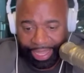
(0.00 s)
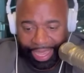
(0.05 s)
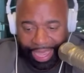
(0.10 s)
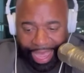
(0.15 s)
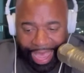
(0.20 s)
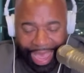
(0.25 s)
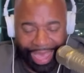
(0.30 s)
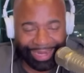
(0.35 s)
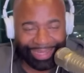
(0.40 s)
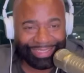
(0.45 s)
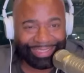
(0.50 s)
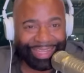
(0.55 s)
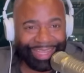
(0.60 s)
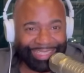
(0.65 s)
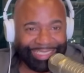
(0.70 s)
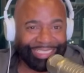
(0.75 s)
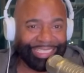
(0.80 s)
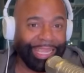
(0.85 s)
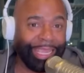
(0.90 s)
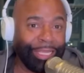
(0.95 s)
how does
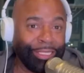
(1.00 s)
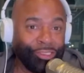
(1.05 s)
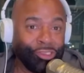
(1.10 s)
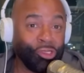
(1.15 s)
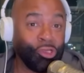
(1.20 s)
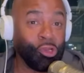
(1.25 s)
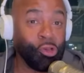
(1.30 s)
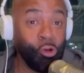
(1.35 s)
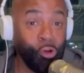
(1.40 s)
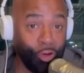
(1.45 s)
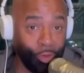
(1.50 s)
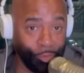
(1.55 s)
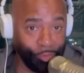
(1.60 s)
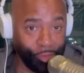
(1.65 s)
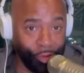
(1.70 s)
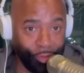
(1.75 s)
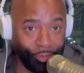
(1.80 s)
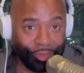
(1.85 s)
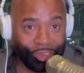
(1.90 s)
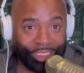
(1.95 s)
that change your
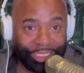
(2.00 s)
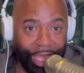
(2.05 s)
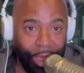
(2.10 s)
approach?